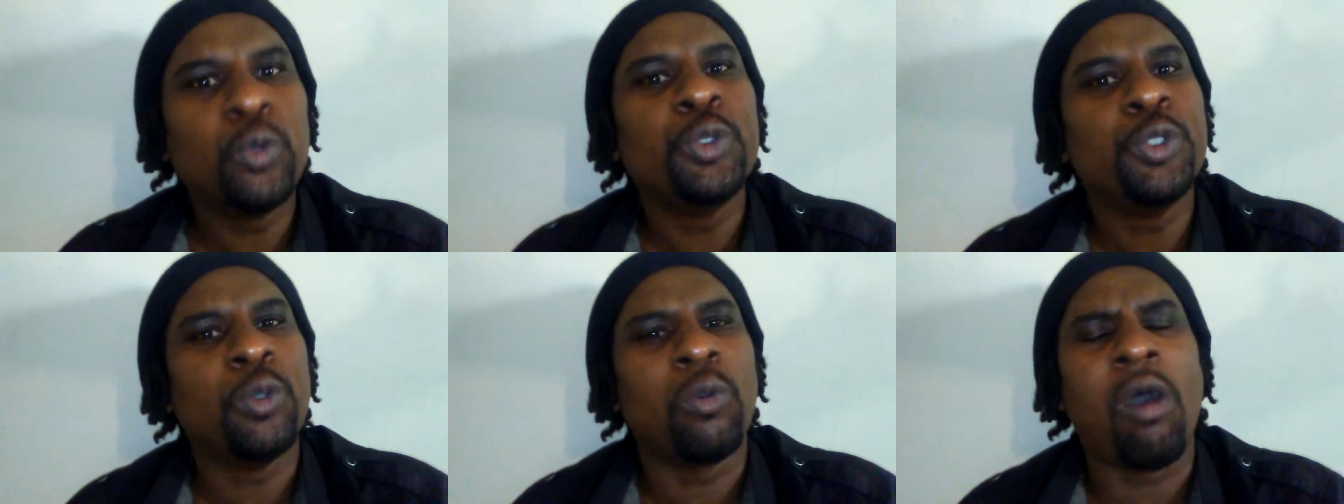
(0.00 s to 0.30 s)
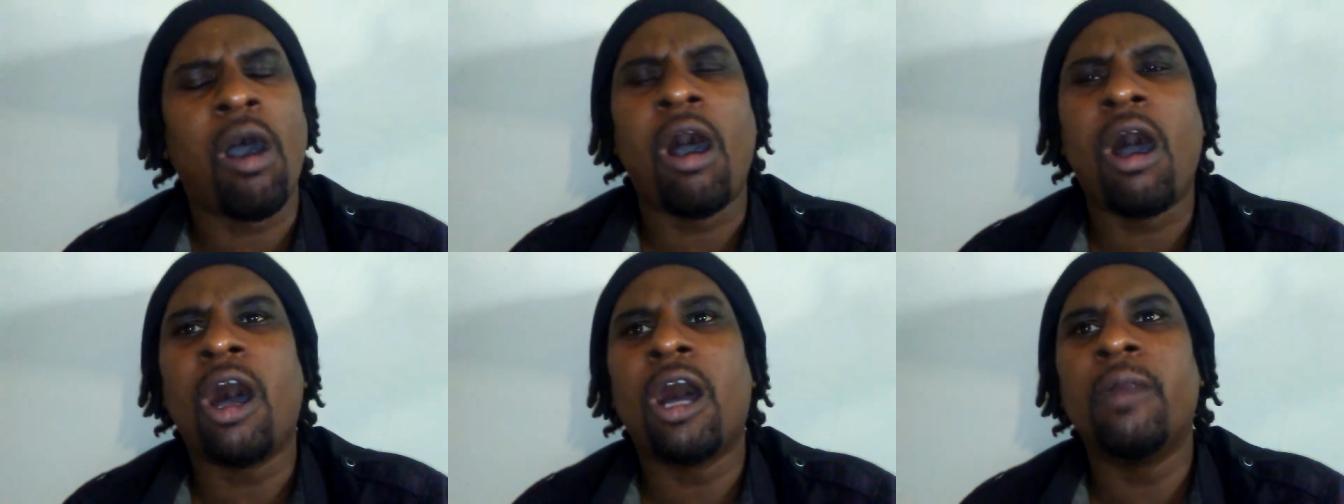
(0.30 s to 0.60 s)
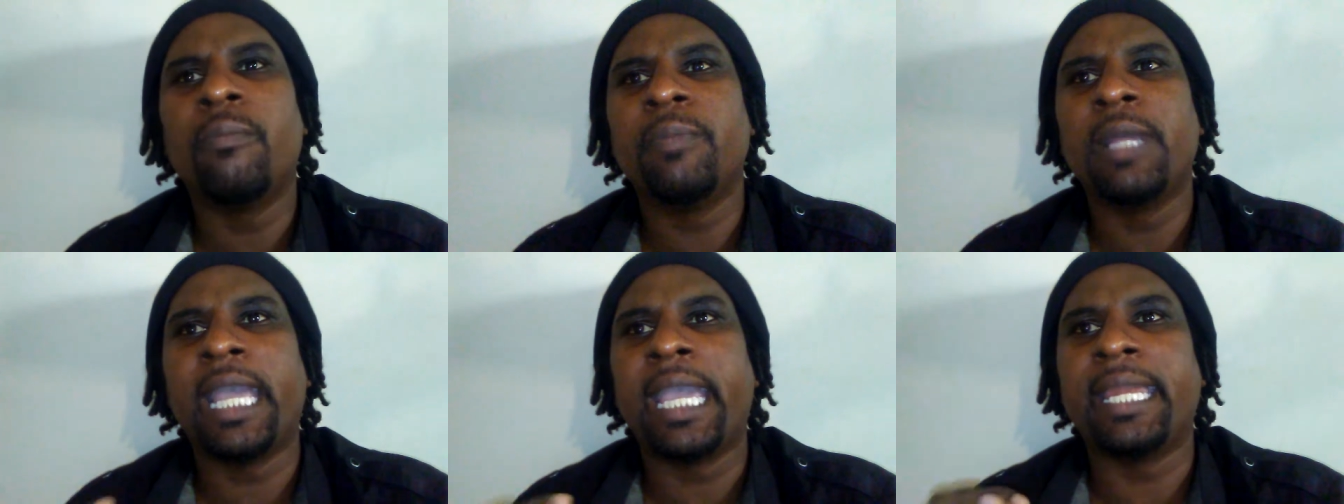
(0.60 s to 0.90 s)
who you
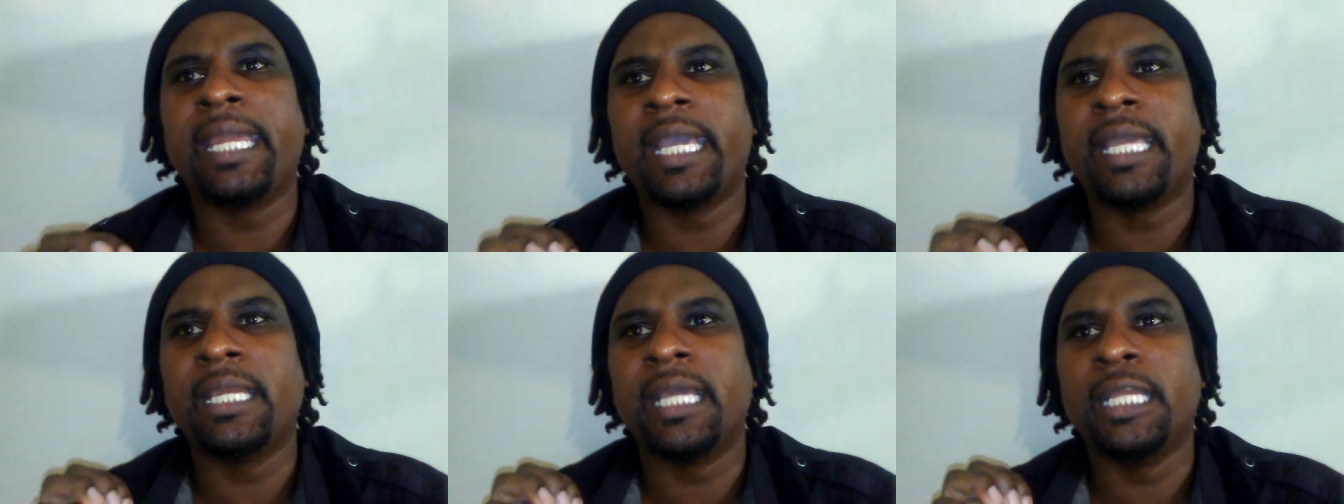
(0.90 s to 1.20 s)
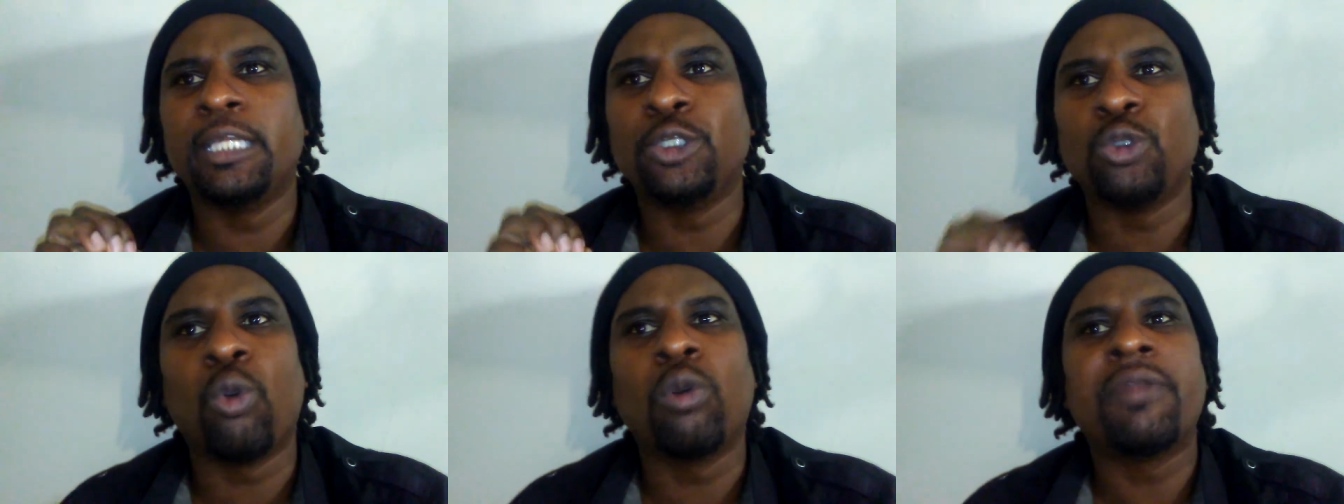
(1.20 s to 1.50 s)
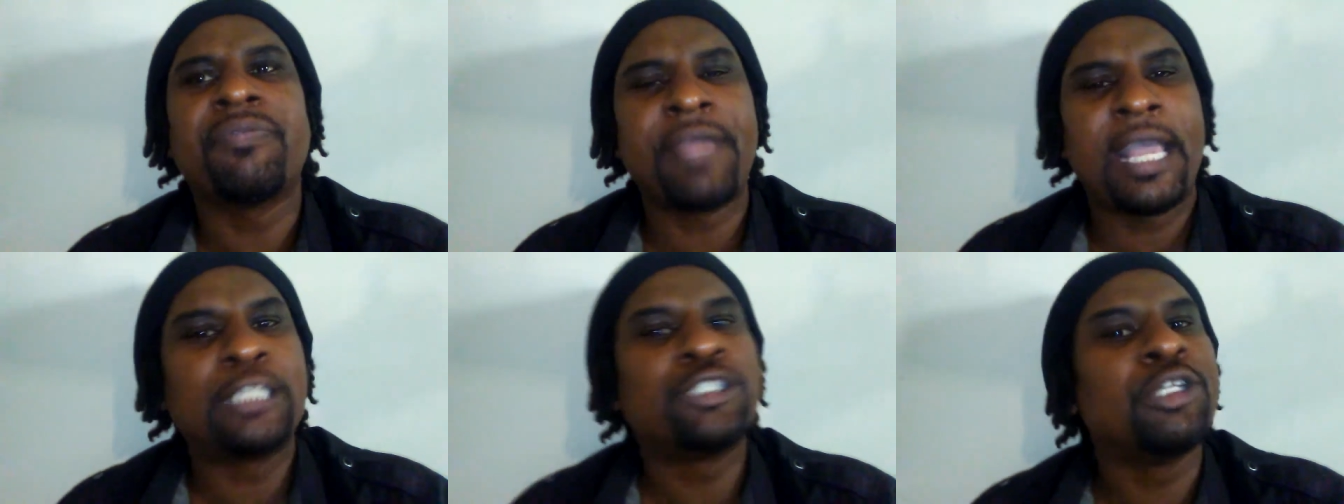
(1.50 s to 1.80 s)
are and
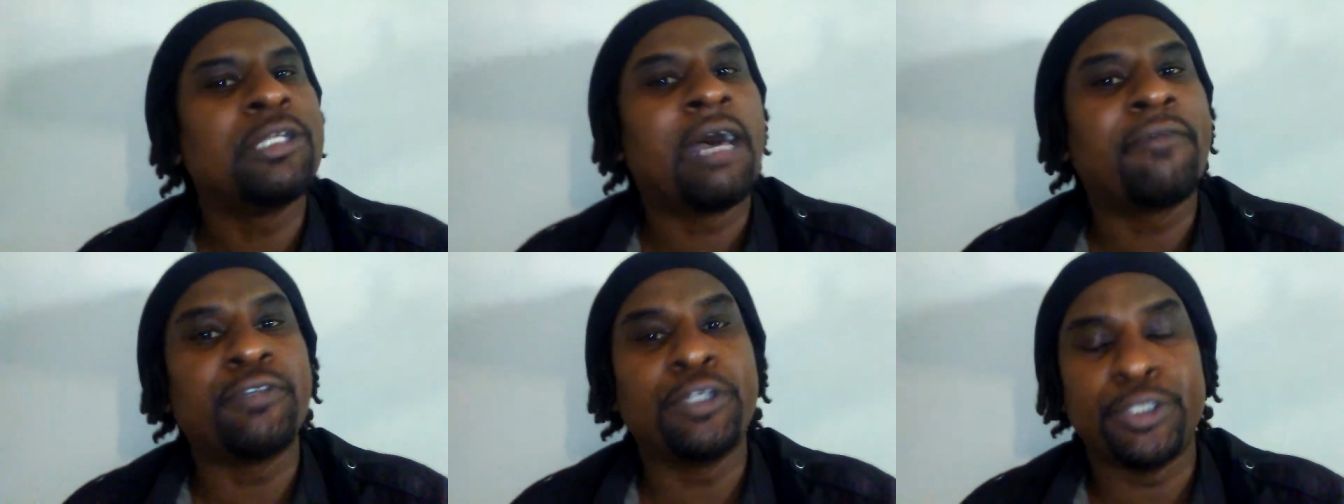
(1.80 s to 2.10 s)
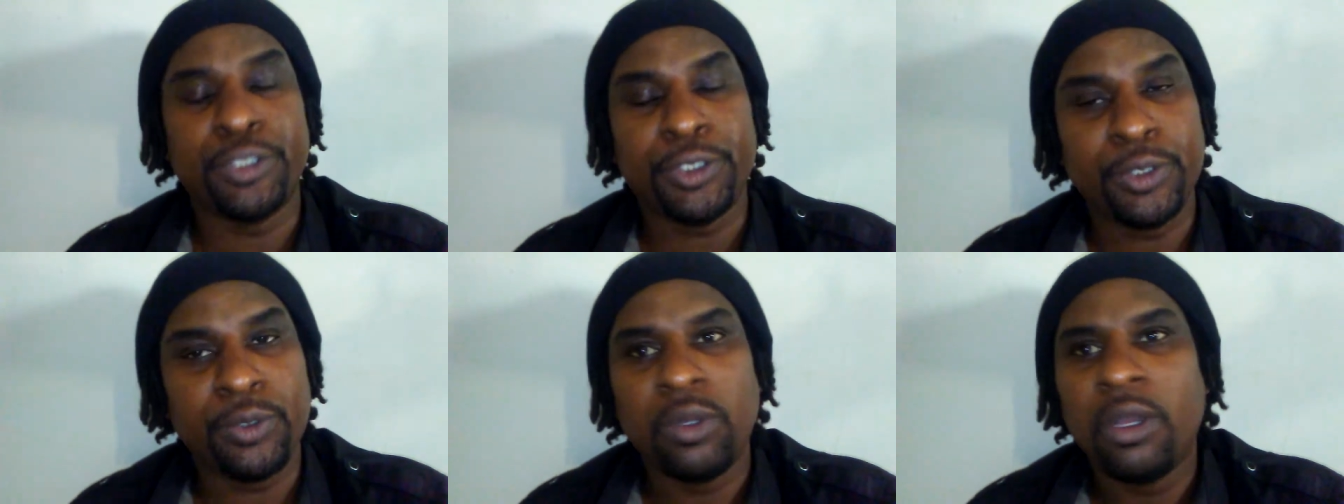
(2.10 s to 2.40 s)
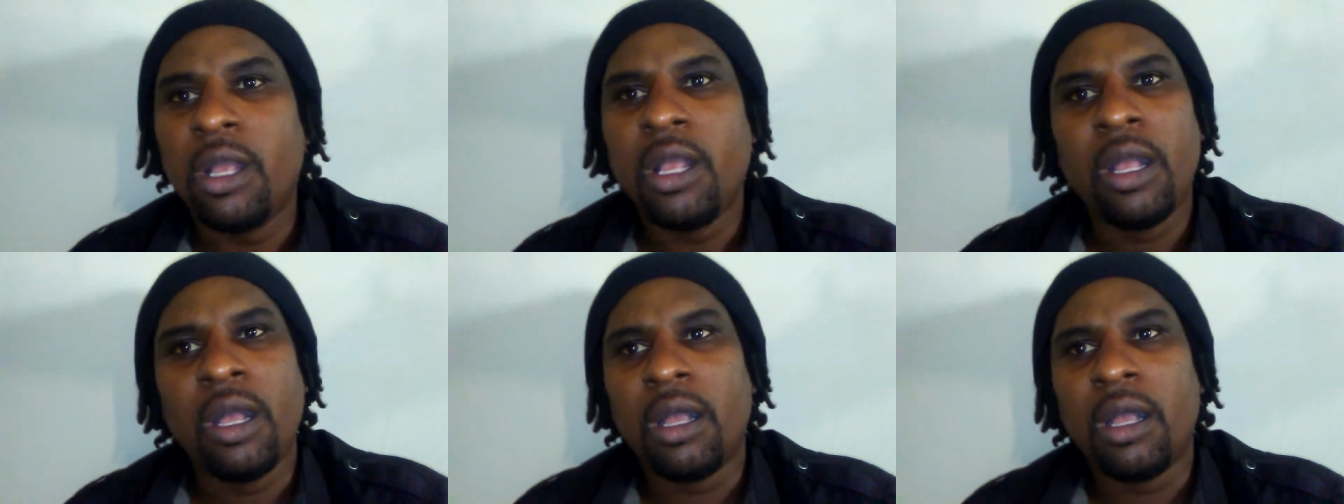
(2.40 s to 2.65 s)
doing the things you love to do,